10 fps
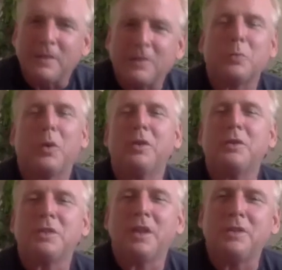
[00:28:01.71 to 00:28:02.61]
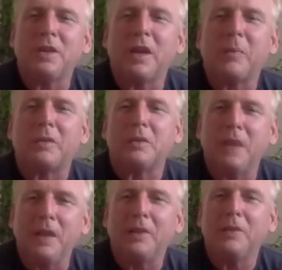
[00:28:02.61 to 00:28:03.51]
is where the change happens,
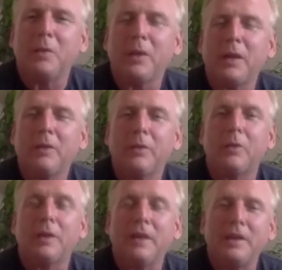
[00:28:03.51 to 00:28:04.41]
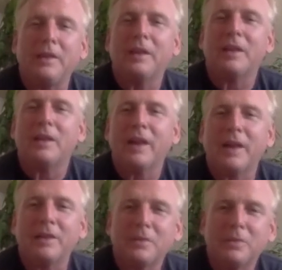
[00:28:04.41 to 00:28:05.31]
late in the round or late in the
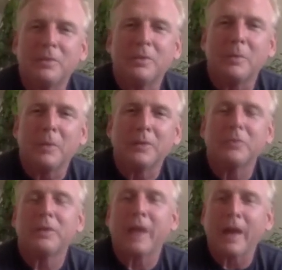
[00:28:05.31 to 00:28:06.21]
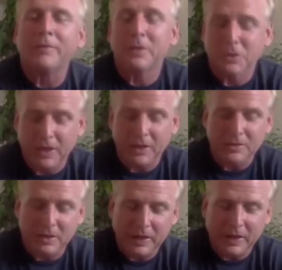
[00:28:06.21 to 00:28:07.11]
class, when the muscles have to change
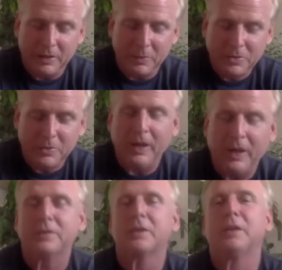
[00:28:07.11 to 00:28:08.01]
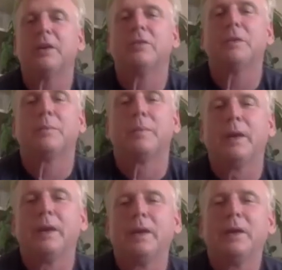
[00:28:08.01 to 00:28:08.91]
to handle what you're asking of them.
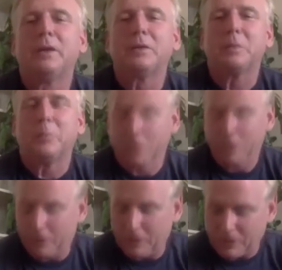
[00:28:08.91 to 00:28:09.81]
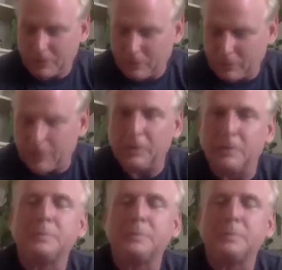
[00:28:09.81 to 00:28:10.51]
So push through.